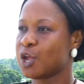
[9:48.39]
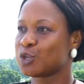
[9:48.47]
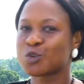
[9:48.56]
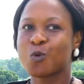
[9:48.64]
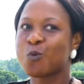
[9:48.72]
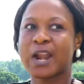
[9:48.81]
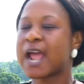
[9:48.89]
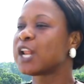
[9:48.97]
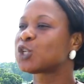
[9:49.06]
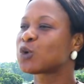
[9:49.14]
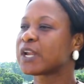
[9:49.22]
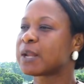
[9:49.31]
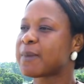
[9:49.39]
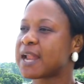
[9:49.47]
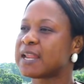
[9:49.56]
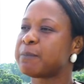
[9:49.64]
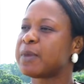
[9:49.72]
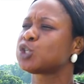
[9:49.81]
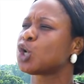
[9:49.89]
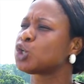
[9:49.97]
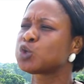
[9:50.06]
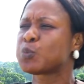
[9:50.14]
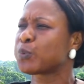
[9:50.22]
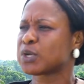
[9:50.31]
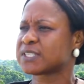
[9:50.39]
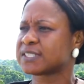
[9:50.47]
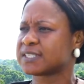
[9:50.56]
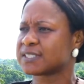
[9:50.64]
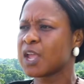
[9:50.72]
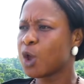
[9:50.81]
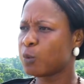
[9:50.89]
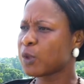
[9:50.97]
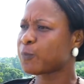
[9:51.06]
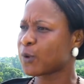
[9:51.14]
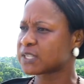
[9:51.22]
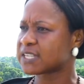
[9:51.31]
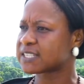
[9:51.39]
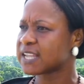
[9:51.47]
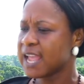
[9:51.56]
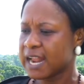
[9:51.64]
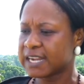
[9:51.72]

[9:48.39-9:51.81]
So what are they talking about? They mentioned two processes. Which process?